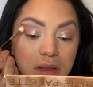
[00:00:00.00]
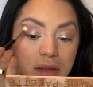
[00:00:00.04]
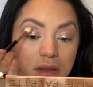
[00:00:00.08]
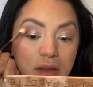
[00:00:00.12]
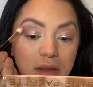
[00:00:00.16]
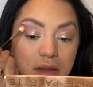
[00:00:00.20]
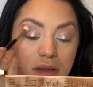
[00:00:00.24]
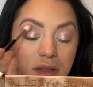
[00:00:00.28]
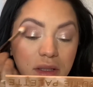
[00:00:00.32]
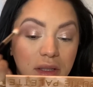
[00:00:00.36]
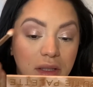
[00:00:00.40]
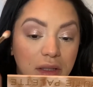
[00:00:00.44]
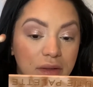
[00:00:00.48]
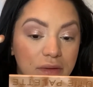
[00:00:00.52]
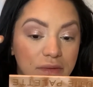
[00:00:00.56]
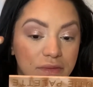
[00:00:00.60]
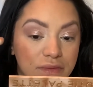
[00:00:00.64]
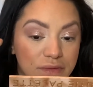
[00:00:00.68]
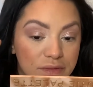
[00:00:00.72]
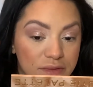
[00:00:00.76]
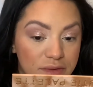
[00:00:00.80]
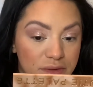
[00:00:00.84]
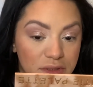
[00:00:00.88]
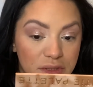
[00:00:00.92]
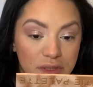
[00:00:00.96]

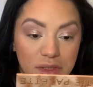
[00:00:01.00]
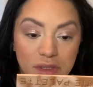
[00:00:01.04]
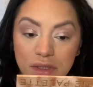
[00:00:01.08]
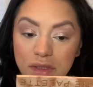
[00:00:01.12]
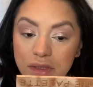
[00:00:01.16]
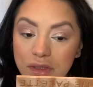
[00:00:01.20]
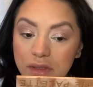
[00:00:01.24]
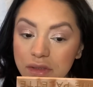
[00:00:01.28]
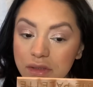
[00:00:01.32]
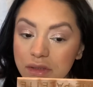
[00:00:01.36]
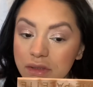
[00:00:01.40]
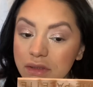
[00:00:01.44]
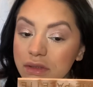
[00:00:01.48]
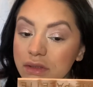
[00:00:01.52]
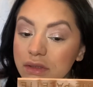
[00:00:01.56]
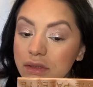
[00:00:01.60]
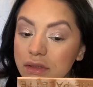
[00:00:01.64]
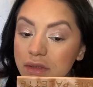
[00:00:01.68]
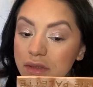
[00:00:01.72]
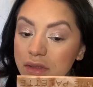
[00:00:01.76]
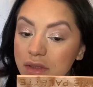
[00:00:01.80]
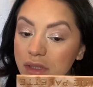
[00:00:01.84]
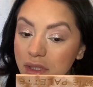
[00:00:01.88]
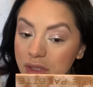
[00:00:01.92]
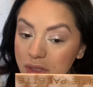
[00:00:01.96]
left
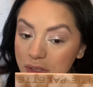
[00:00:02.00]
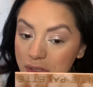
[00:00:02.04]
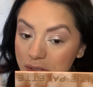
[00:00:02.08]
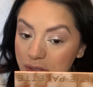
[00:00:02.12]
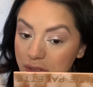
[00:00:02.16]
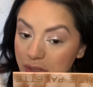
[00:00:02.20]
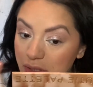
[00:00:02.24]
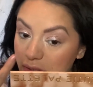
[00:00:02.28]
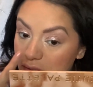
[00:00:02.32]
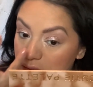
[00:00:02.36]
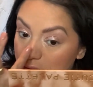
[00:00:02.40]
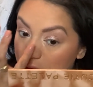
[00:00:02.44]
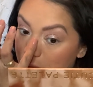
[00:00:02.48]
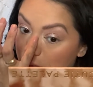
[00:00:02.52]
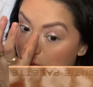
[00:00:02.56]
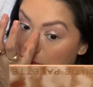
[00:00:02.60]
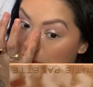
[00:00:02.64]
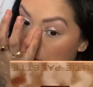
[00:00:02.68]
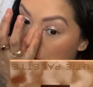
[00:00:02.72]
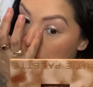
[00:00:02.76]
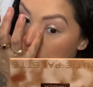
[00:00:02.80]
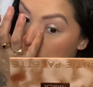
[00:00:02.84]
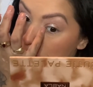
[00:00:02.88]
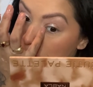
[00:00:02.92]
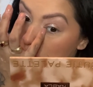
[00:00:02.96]
any kind of
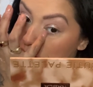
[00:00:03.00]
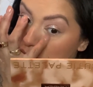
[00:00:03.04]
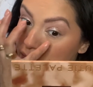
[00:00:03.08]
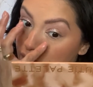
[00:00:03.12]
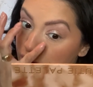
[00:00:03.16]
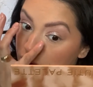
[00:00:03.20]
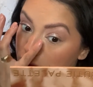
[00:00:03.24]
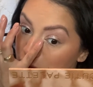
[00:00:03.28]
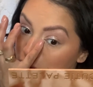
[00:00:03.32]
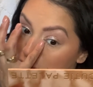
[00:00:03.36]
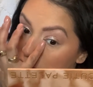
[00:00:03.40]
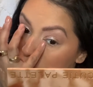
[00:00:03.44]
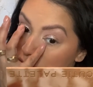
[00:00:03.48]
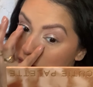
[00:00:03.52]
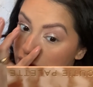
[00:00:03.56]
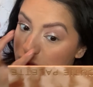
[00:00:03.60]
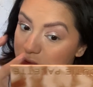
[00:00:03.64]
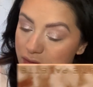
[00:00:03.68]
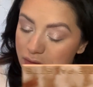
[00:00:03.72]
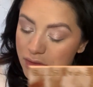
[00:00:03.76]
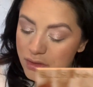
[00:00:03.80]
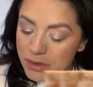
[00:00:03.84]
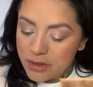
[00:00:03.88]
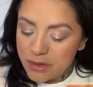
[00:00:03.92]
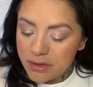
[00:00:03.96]
discoloration
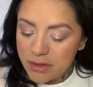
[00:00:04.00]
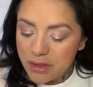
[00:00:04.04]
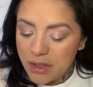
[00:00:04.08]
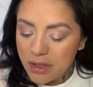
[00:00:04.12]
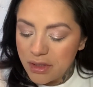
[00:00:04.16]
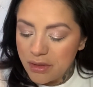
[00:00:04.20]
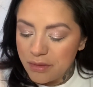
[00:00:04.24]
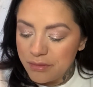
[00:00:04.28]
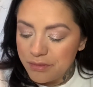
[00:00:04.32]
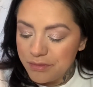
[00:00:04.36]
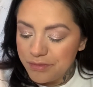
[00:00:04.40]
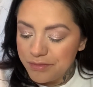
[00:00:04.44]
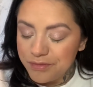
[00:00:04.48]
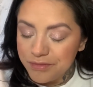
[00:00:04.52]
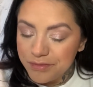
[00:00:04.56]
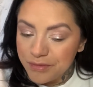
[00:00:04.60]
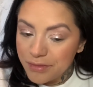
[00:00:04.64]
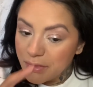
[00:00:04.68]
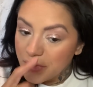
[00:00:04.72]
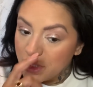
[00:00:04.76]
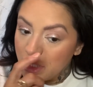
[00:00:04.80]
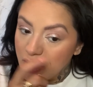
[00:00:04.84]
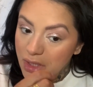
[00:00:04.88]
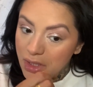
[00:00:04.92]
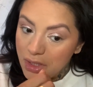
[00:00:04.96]
or
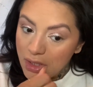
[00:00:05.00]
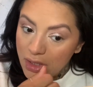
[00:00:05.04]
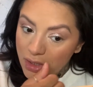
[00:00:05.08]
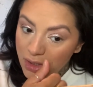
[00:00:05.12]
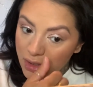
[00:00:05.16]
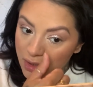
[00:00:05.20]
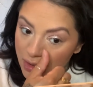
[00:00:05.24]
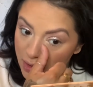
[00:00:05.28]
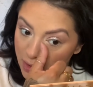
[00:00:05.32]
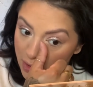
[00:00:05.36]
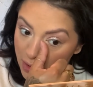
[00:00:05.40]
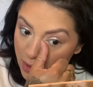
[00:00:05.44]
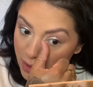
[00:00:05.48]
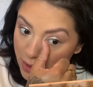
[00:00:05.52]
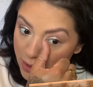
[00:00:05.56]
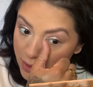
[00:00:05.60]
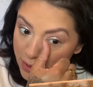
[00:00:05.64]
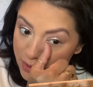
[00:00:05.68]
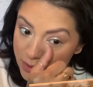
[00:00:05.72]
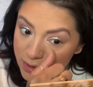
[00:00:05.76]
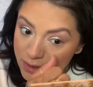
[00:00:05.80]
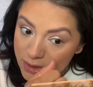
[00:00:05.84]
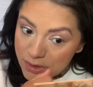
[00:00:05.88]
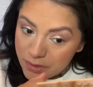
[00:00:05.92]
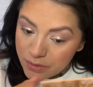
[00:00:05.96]

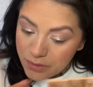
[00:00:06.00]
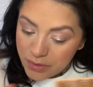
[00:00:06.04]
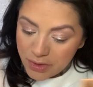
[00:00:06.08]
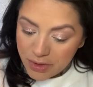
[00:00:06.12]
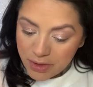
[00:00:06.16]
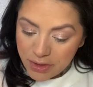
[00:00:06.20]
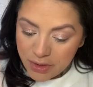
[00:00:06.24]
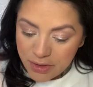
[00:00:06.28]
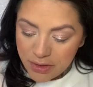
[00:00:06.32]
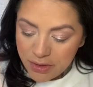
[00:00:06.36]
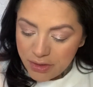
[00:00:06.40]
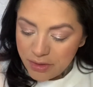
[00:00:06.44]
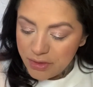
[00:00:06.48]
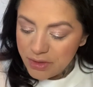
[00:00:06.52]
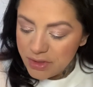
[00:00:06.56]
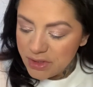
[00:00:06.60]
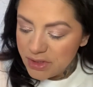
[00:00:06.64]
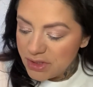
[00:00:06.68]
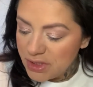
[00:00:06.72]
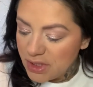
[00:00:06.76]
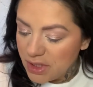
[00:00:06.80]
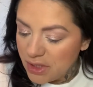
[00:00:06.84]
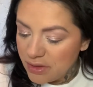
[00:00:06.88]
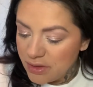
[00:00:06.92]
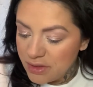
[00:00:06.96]
lines where you can
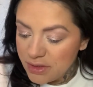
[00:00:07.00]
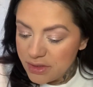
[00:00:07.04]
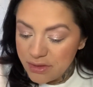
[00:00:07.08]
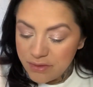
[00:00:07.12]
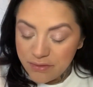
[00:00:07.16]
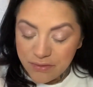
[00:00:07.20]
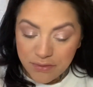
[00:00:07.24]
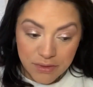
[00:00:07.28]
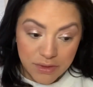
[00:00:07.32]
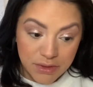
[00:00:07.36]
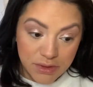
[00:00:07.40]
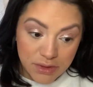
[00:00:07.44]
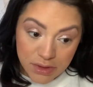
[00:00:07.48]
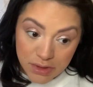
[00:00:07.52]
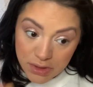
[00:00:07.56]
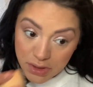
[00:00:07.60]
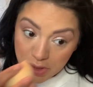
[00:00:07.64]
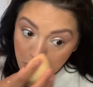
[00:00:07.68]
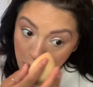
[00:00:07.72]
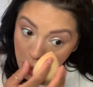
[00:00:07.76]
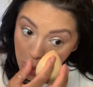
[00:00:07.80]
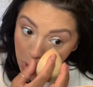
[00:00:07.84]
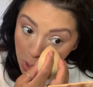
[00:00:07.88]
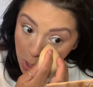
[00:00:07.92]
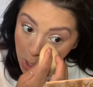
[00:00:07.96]
tell the difference.
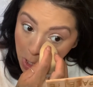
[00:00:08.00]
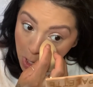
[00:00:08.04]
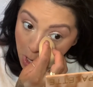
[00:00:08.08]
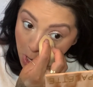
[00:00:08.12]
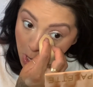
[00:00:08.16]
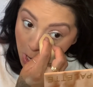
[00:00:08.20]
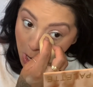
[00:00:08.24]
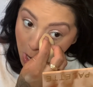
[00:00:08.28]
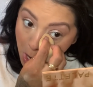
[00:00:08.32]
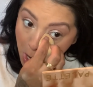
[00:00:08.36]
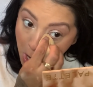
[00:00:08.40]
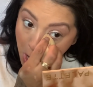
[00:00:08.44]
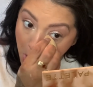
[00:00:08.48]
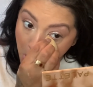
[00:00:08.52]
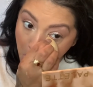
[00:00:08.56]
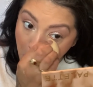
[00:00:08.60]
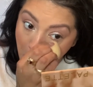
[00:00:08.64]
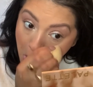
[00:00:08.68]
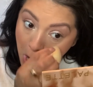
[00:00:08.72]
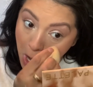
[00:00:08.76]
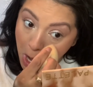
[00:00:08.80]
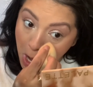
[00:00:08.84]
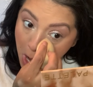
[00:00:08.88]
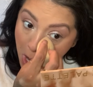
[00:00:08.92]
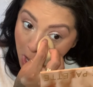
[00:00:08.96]

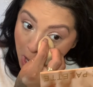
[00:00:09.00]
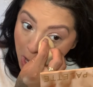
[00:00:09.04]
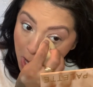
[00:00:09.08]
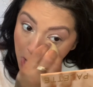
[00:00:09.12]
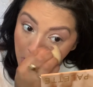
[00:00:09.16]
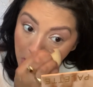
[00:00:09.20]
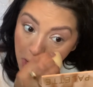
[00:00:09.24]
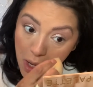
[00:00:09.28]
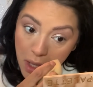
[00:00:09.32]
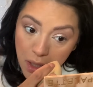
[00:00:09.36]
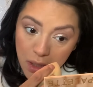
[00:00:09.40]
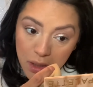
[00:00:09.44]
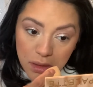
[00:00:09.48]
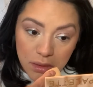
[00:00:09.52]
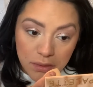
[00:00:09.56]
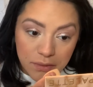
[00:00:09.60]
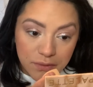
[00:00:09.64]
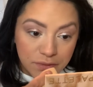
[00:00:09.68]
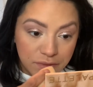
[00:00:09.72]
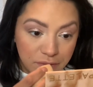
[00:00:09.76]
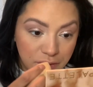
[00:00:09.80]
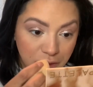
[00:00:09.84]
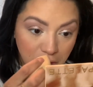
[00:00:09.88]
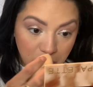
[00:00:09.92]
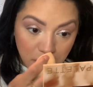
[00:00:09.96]
And I got
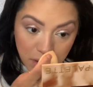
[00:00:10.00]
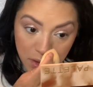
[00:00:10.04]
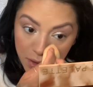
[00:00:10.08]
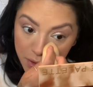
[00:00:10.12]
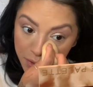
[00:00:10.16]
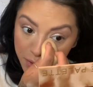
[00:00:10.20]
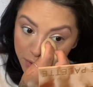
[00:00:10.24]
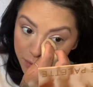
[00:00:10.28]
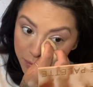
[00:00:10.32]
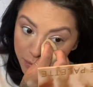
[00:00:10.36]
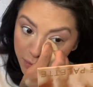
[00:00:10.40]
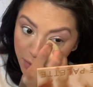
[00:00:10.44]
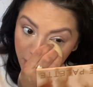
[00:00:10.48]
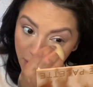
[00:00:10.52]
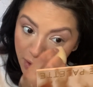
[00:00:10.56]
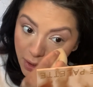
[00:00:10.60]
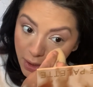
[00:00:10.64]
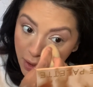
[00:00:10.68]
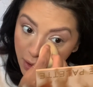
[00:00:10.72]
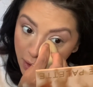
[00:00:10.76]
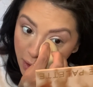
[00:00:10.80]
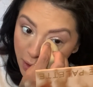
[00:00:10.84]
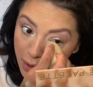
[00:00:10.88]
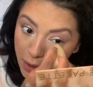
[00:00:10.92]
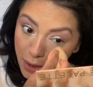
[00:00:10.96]
frog under my
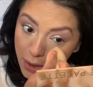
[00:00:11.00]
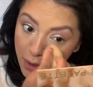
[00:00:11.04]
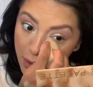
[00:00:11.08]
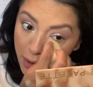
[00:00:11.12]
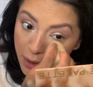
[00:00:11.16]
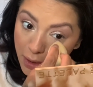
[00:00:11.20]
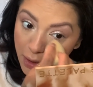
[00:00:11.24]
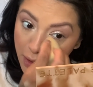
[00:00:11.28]
eye.